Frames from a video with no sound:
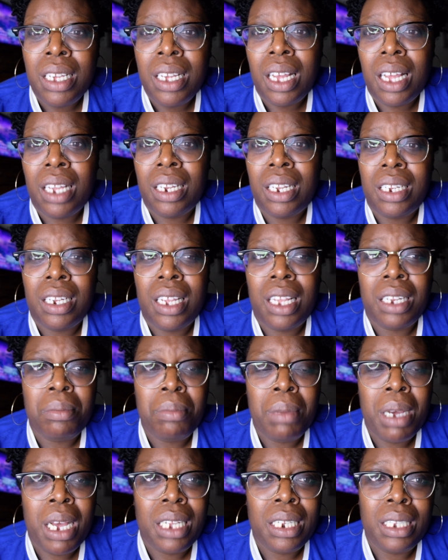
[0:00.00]
and another
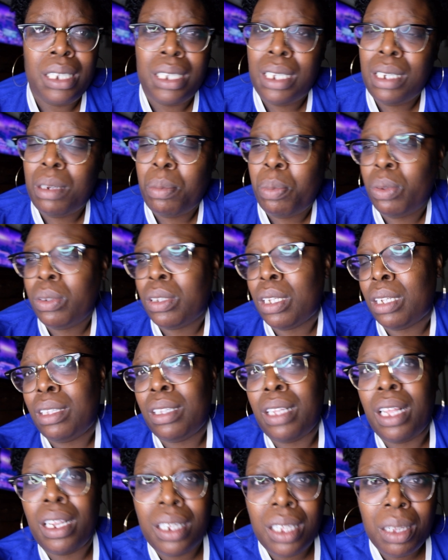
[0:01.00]
man. And then they post
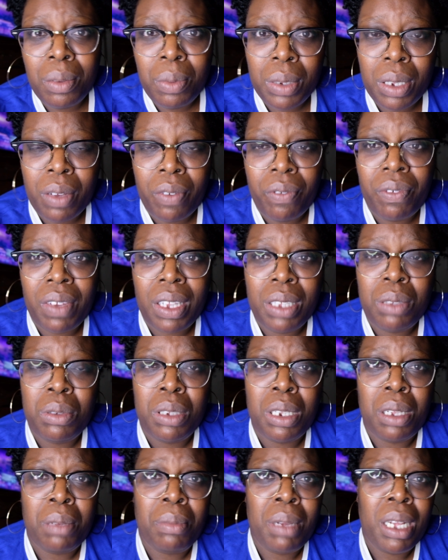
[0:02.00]
another clip with a fight
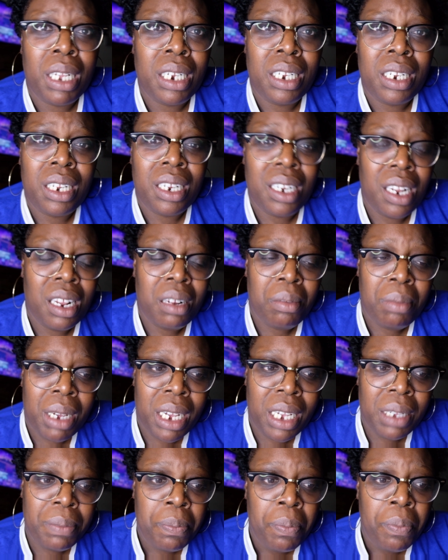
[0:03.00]
with a man and another
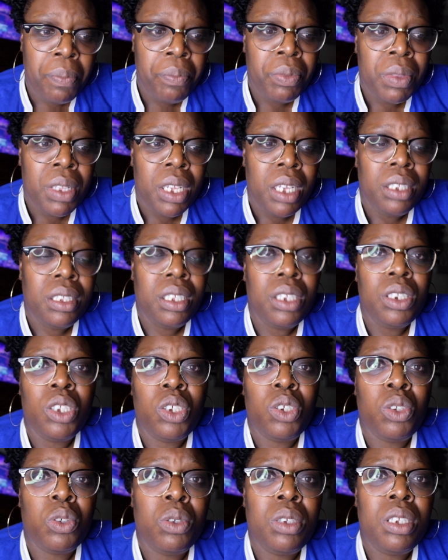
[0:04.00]
man. Then they
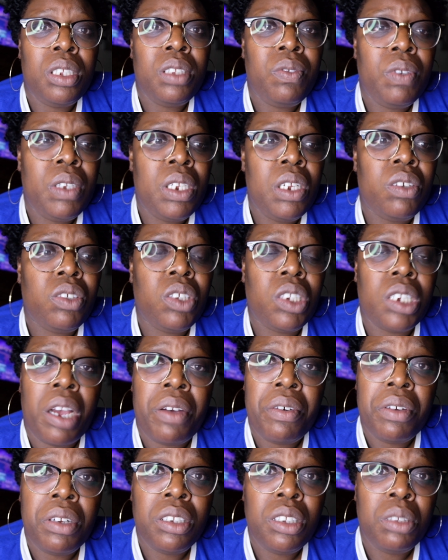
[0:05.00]
showed this video of
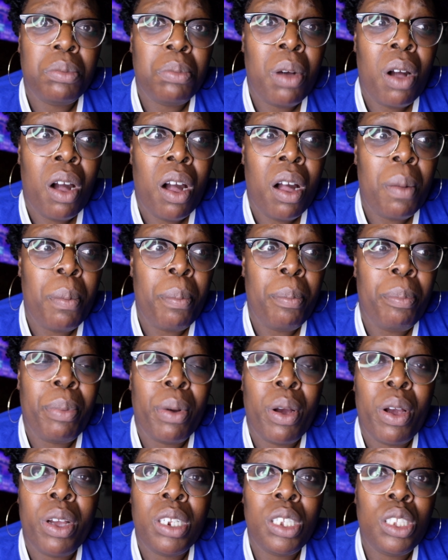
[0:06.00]
Sharon's mall
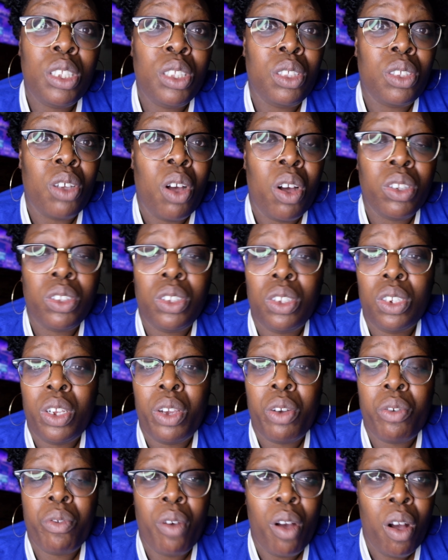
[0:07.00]
burning down to the
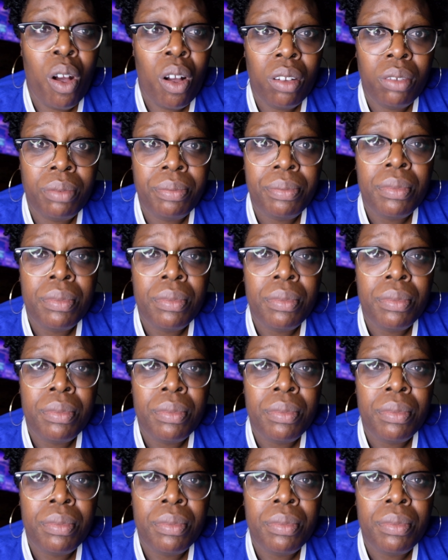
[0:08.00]
ground.